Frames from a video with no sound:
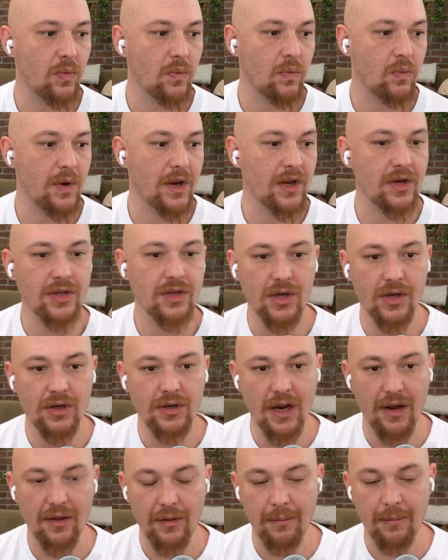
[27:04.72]
we
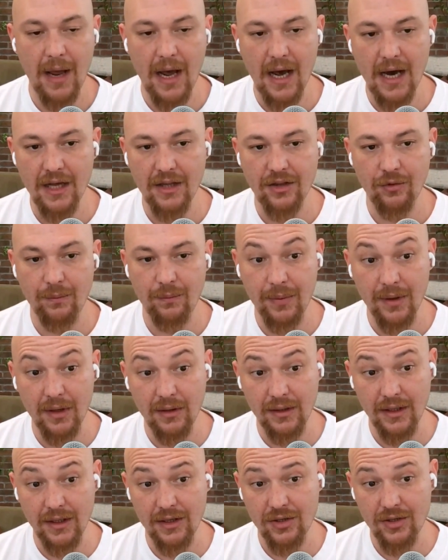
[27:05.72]
continued down the path of
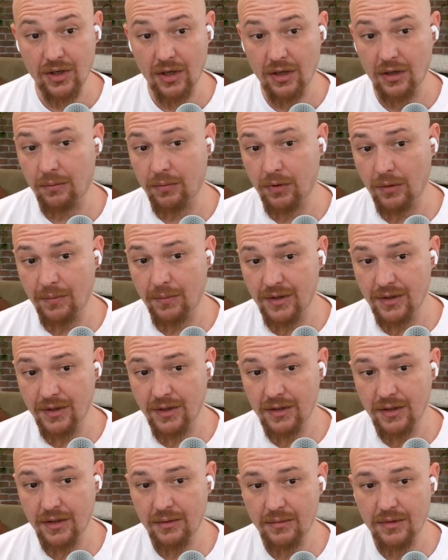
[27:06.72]
building general purpose
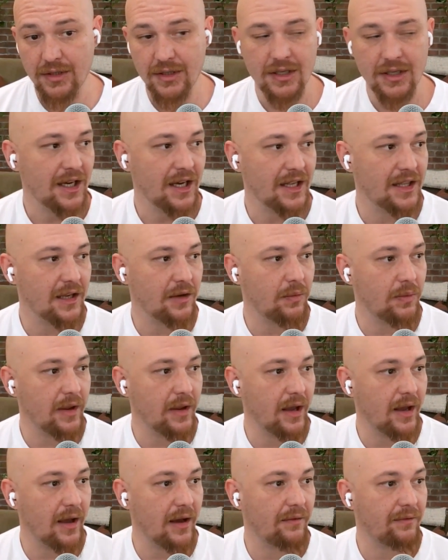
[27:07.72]
systems. I think
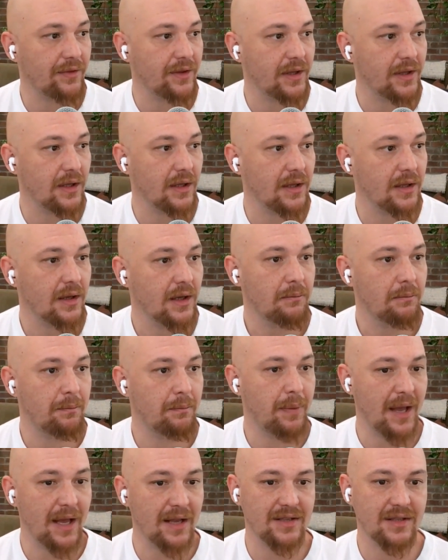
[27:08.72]
we have the
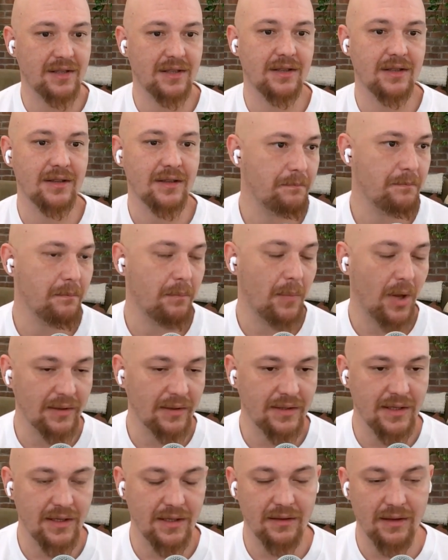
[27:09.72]
best
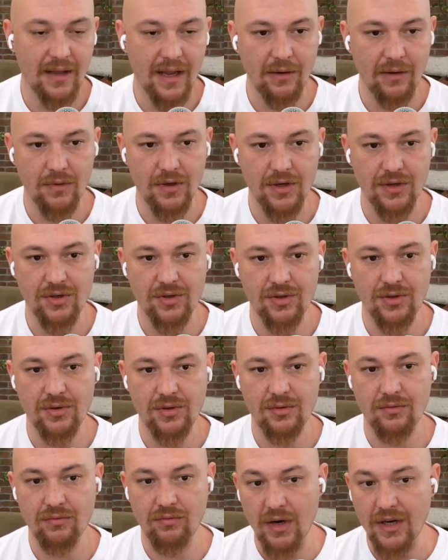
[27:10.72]
multi-language
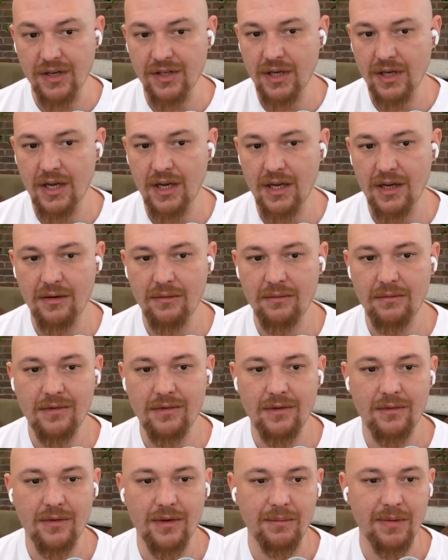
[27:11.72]
runtime.
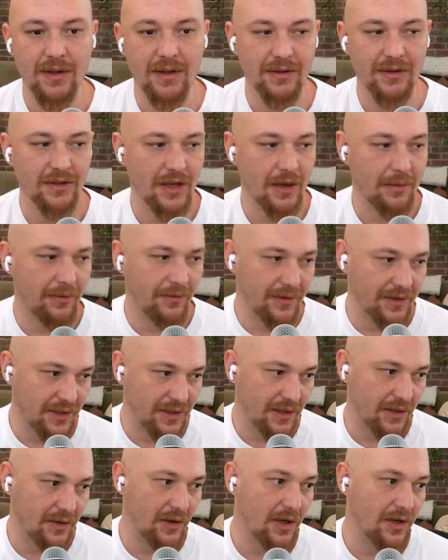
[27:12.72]
We built on top of this
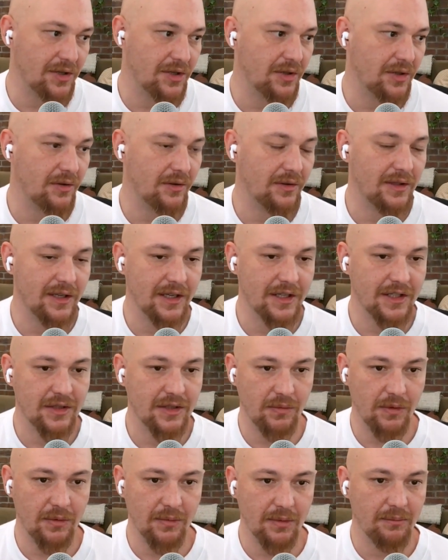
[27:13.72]
technology called
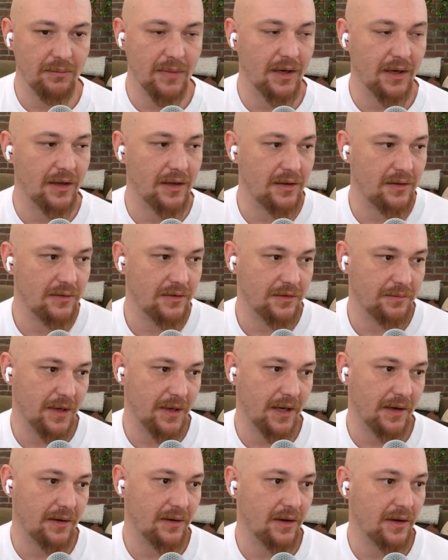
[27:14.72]
Nix. We made a huge
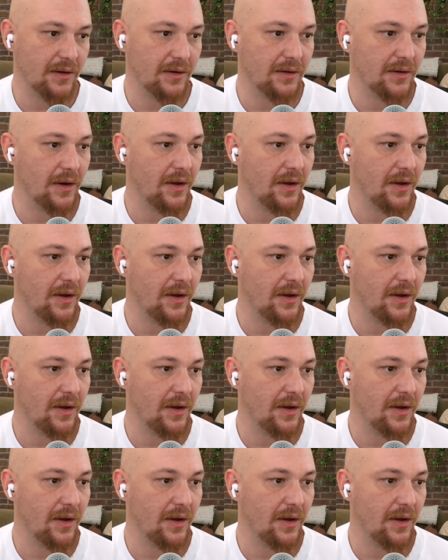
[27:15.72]
bet on